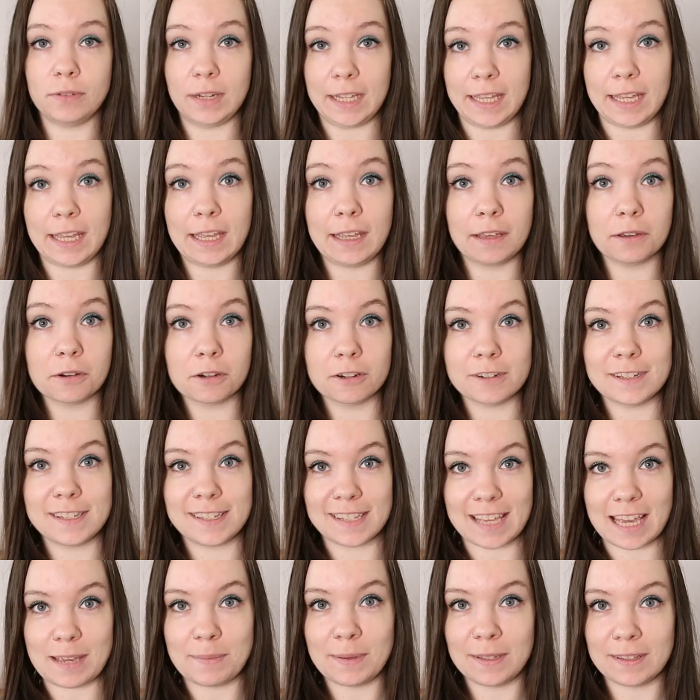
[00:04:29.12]
fleeing or
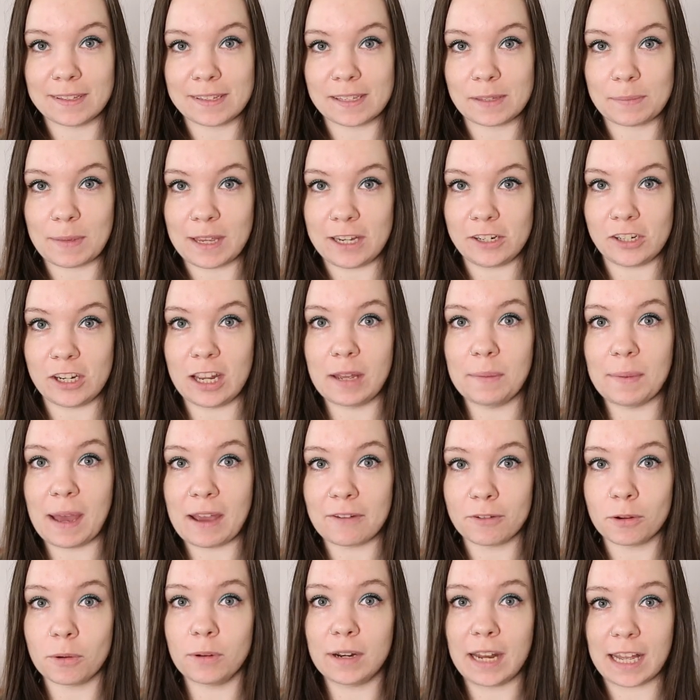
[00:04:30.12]
escaping the
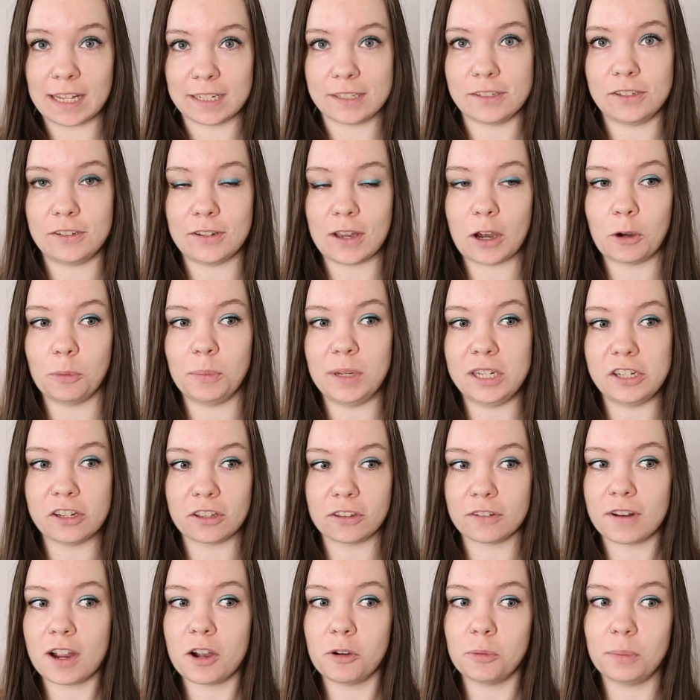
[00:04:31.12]
spaceship. Everyone had to help each
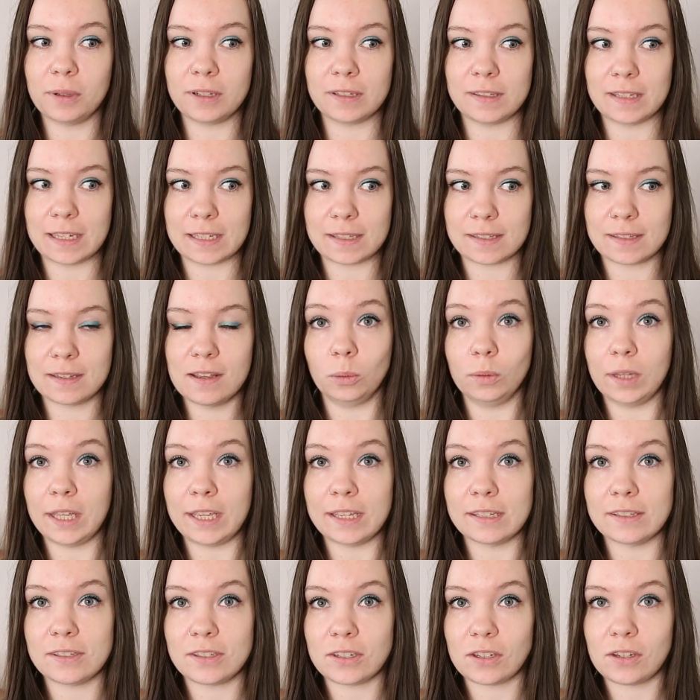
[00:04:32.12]
other out because that's all
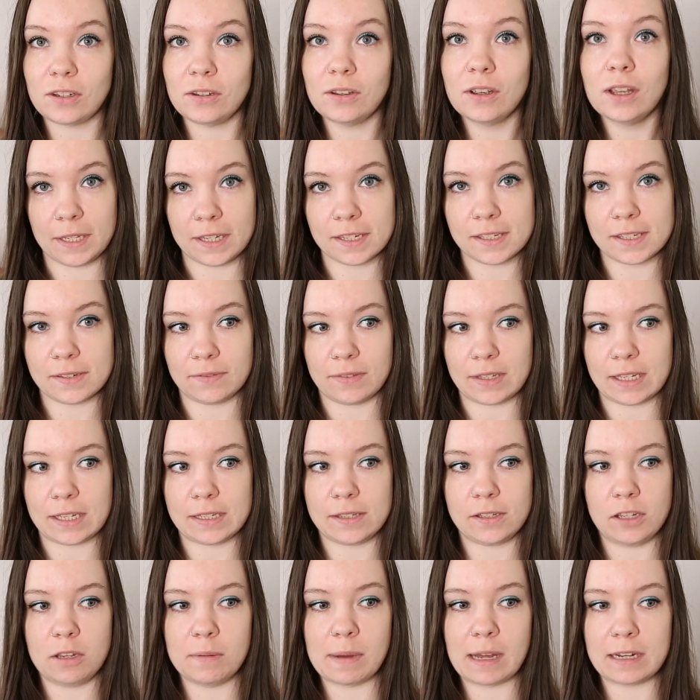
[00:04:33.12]
they could do. Because of
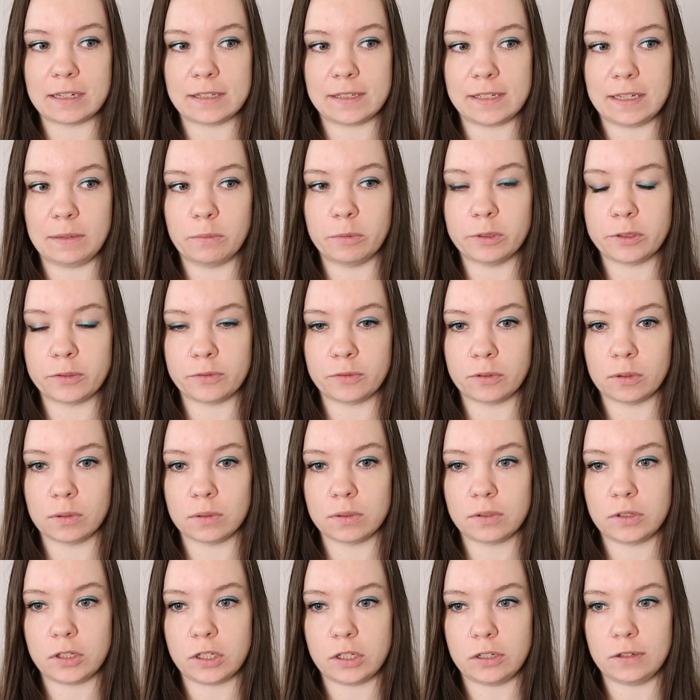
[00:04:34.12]
humanity was
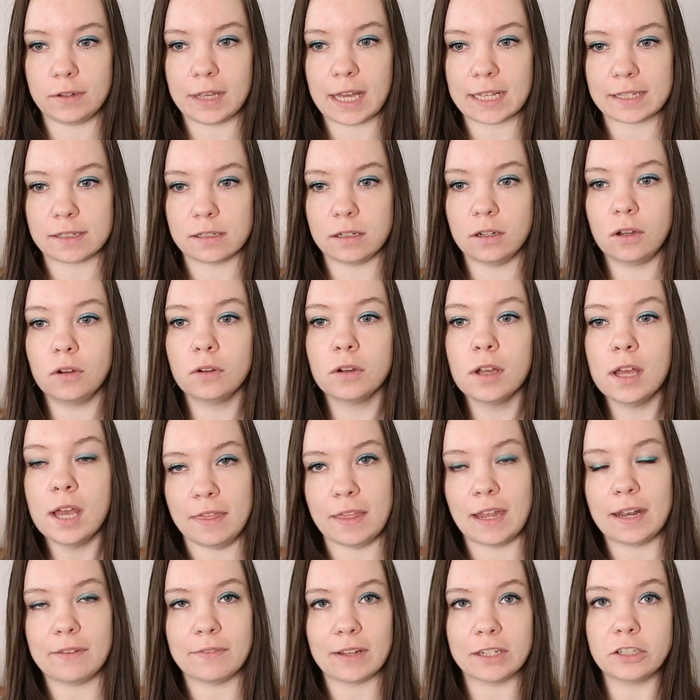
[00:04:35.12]
forced to get along,
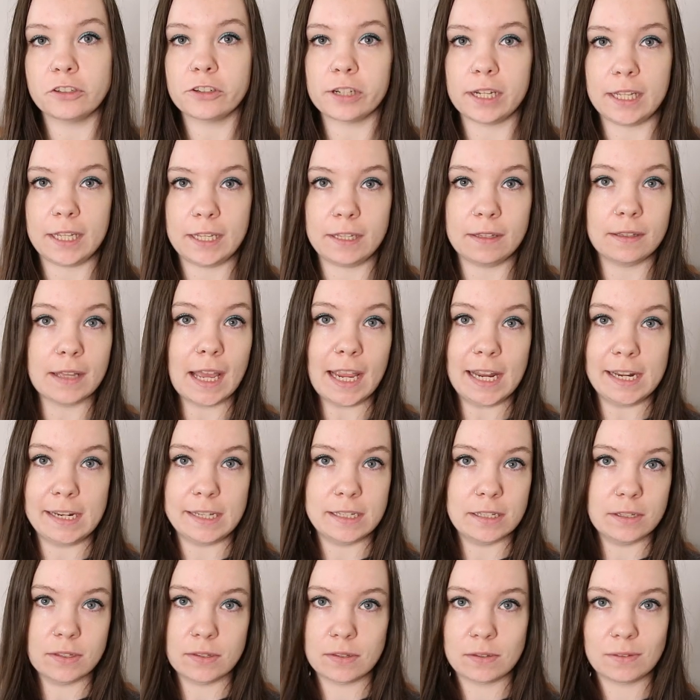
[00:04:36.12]
and then eventually
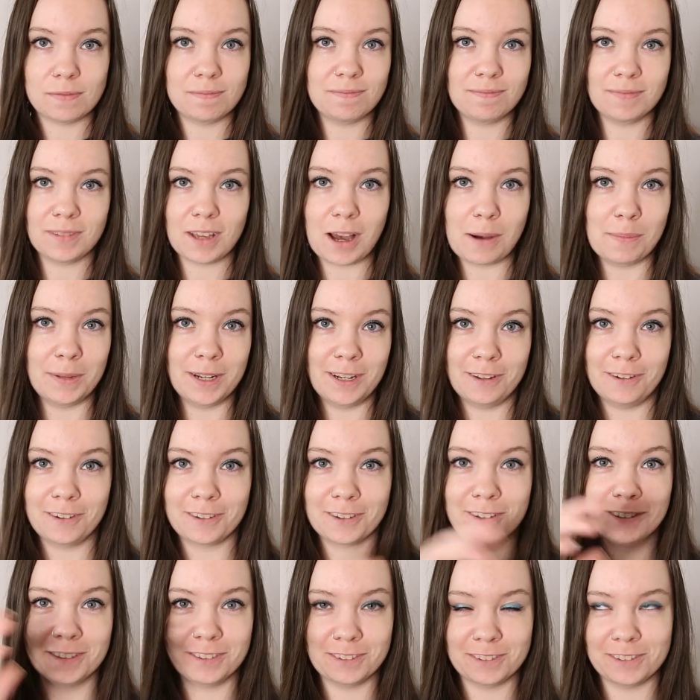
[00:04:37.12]
aliens come
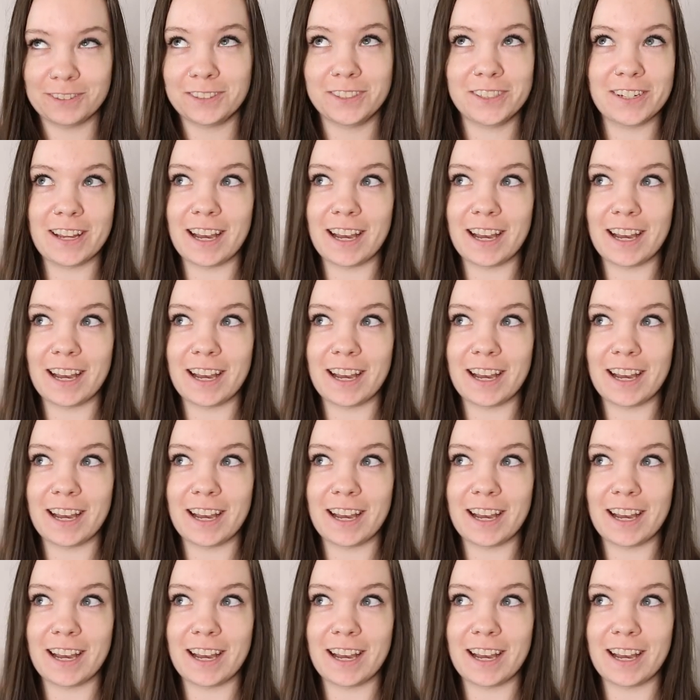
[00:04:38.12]
along, or